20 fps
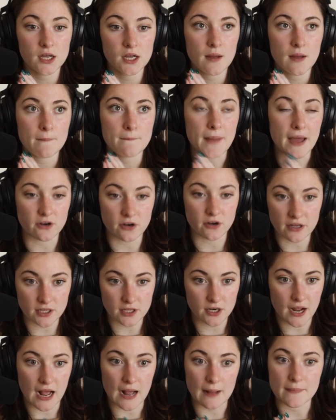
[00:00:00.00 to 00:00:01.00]
bettering their
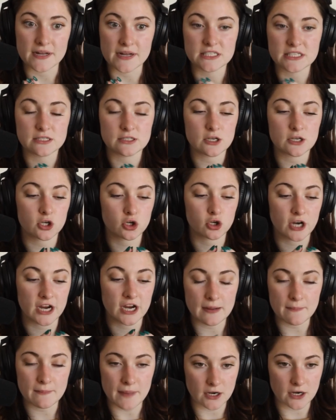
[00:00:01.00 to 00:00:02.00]
habits, creating
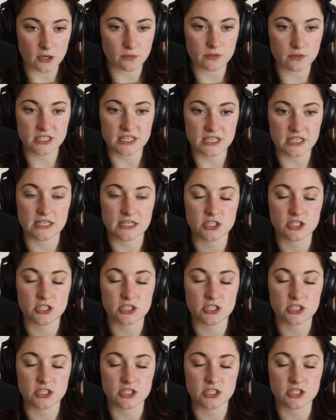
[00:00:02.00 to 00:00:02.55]
better routines,